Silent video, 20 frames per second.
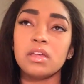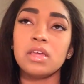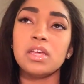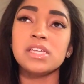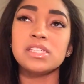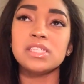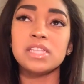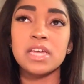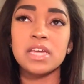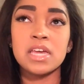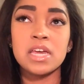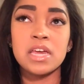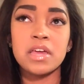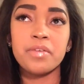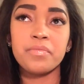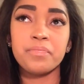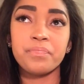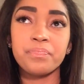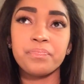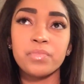he
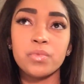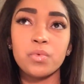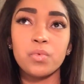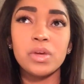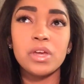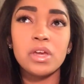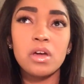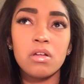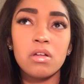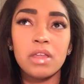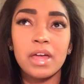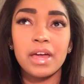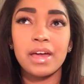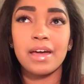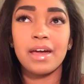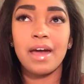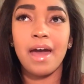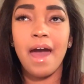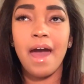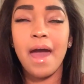said, we on like
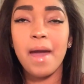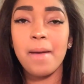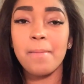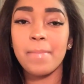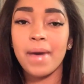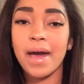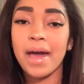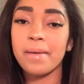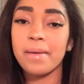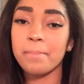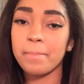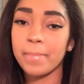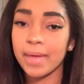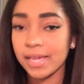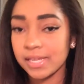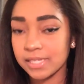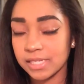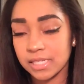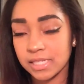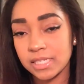a high-by
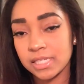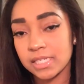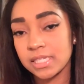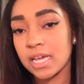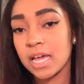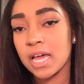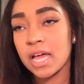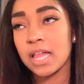basis.